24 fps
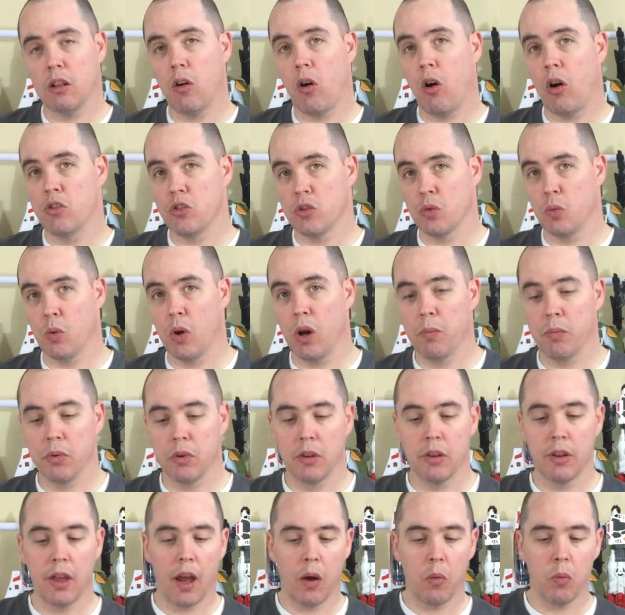a larger
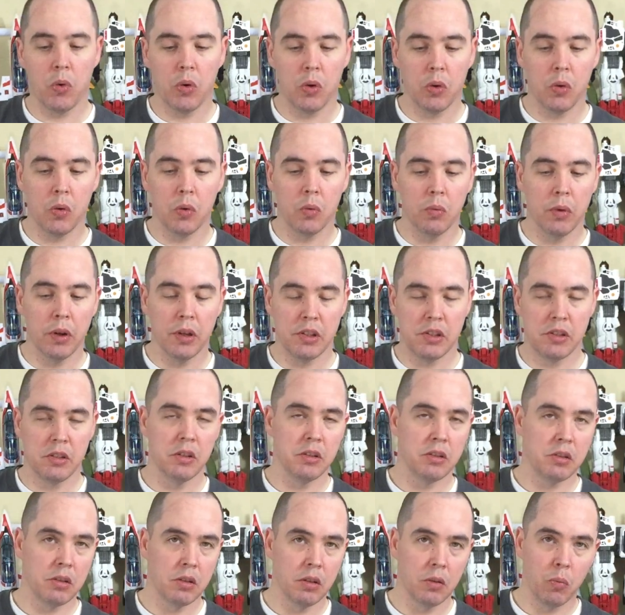weapon that will
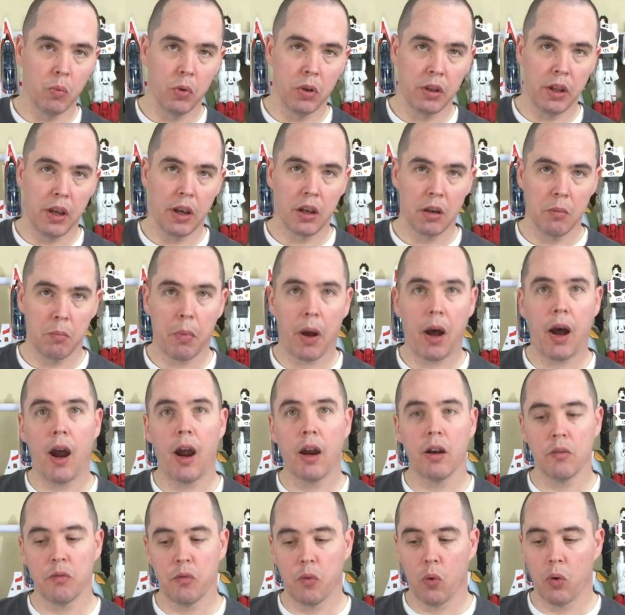assist them when they
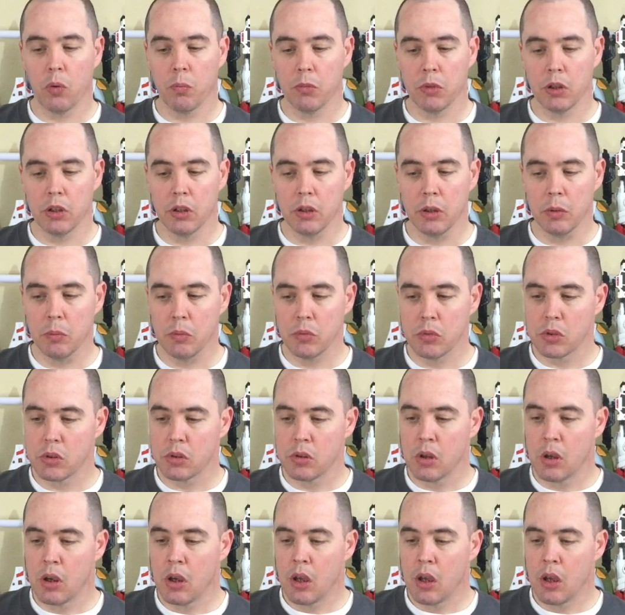combine and form limbs.